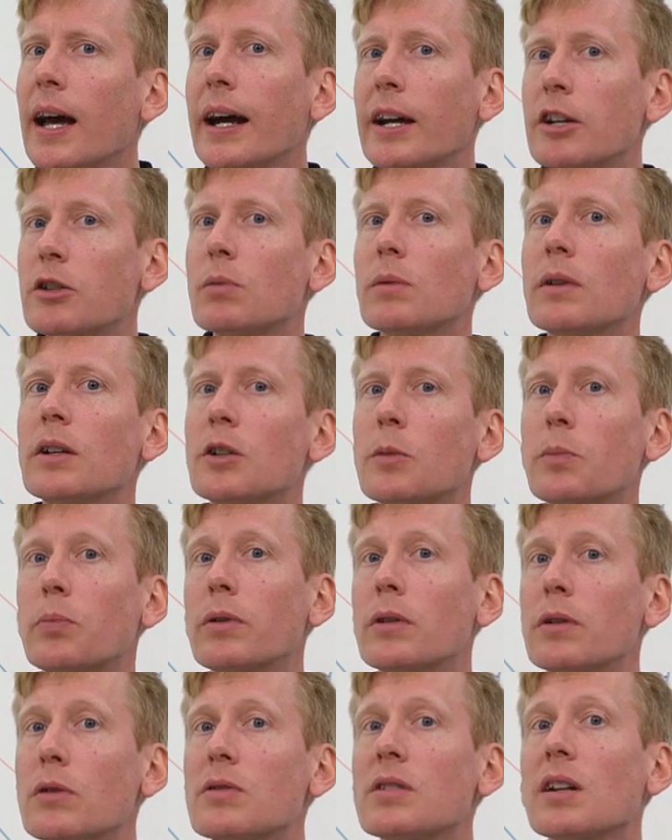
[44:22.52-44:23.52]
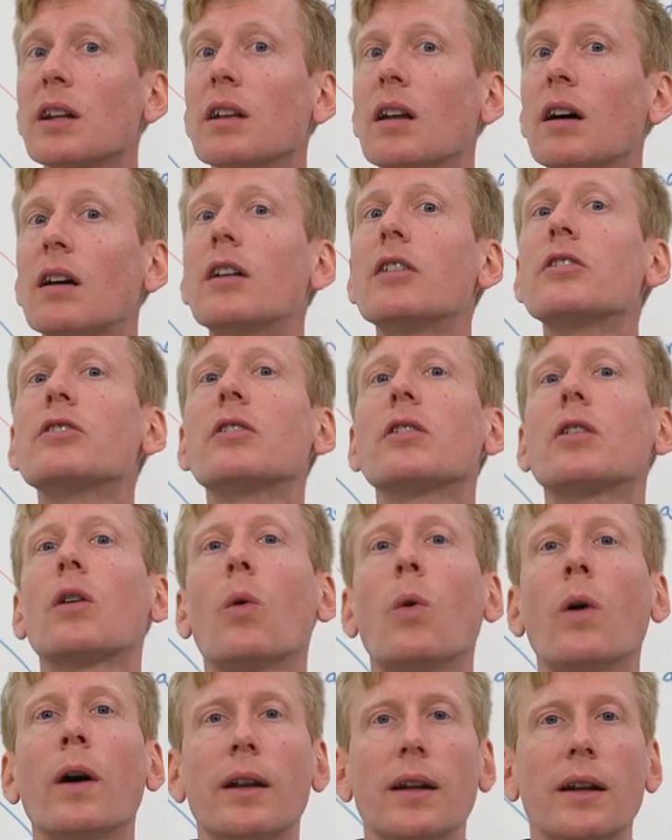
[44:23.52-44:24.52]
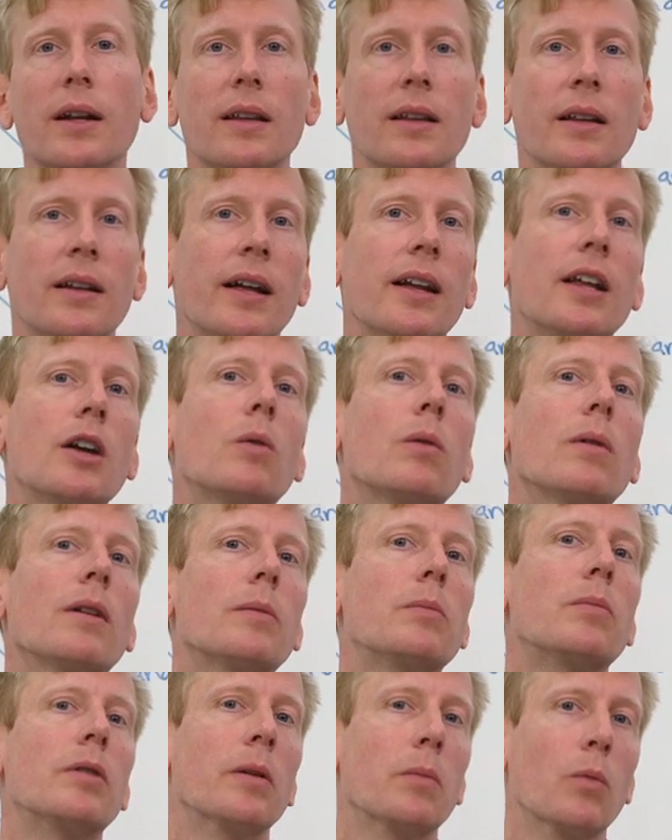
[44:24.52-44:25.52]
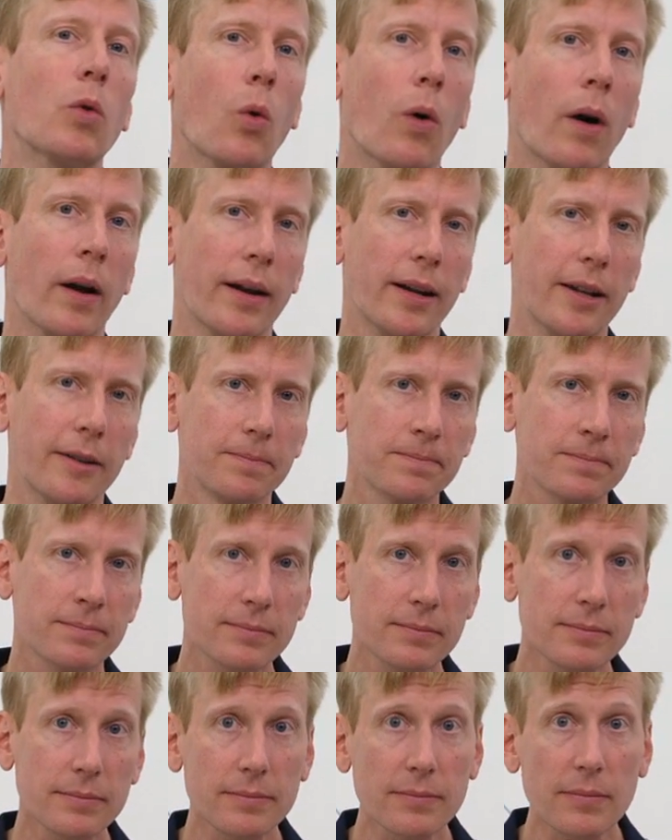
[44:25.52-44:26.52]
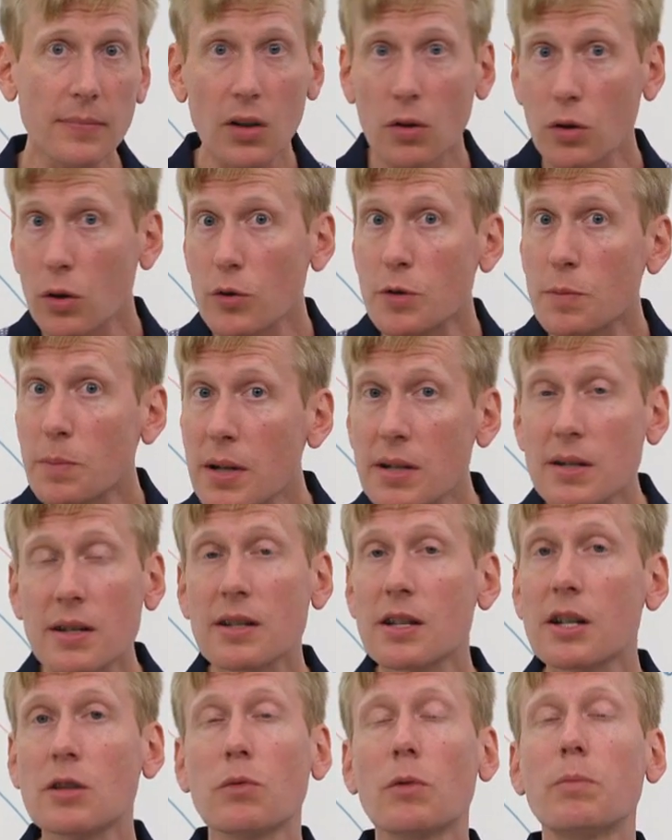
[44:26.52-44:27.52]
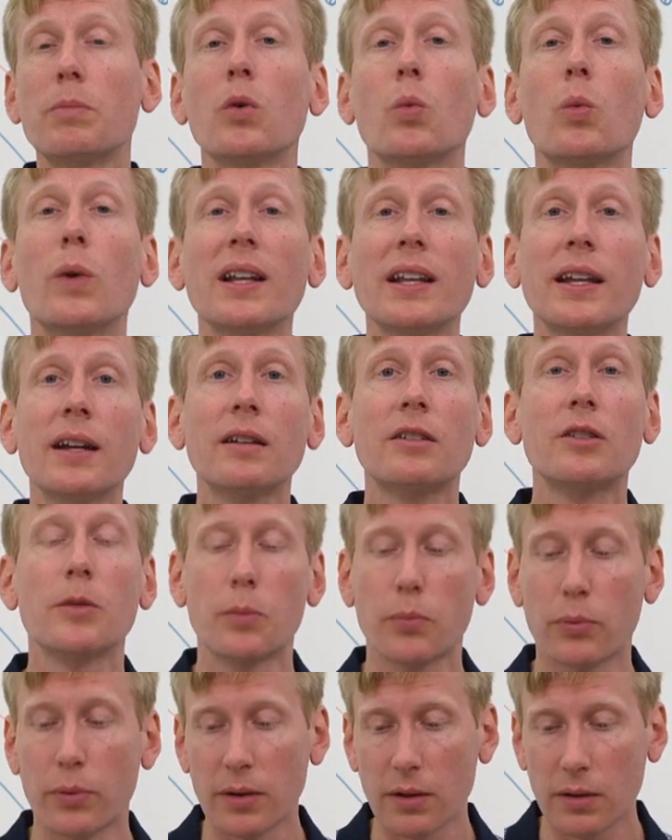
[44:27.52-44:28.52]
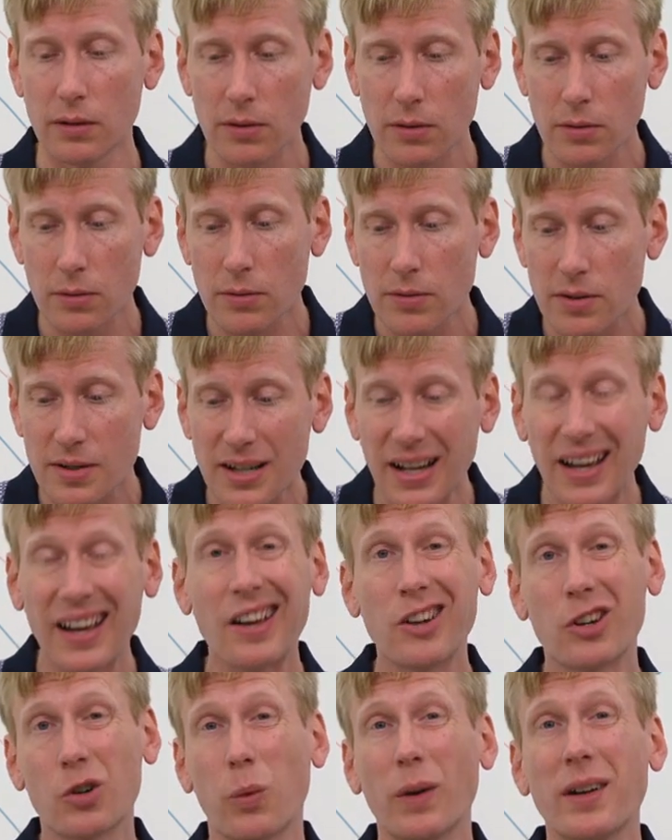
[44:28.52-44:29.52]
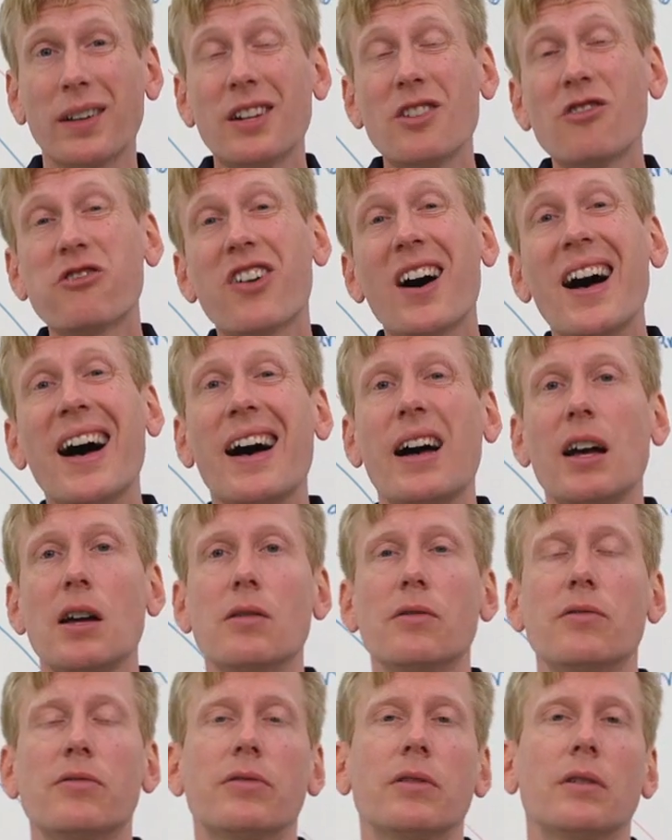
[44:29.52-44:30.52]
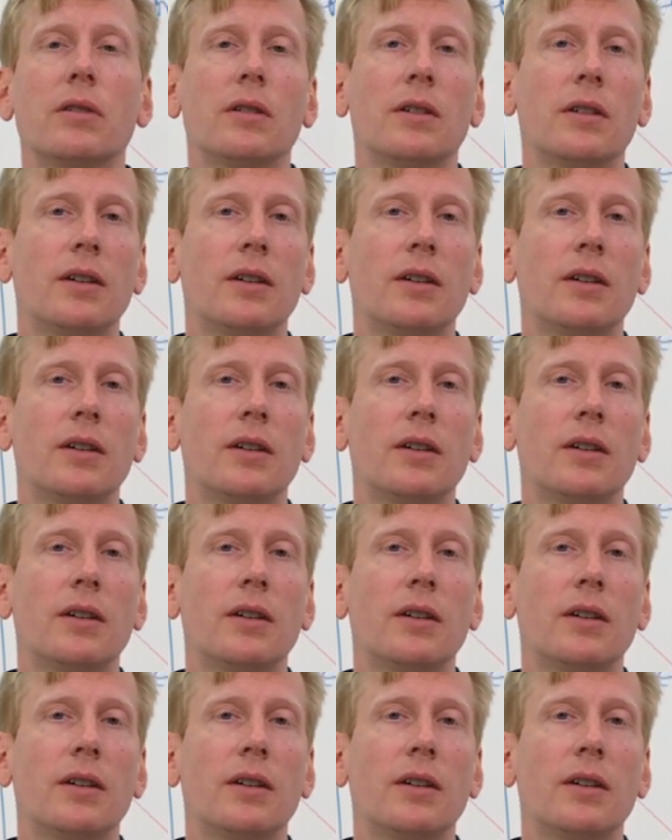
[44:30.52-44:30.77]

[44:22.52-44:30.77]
actually to produce a larger quantity than that equilibrium quantity. Those businesses would be willing to produce 25.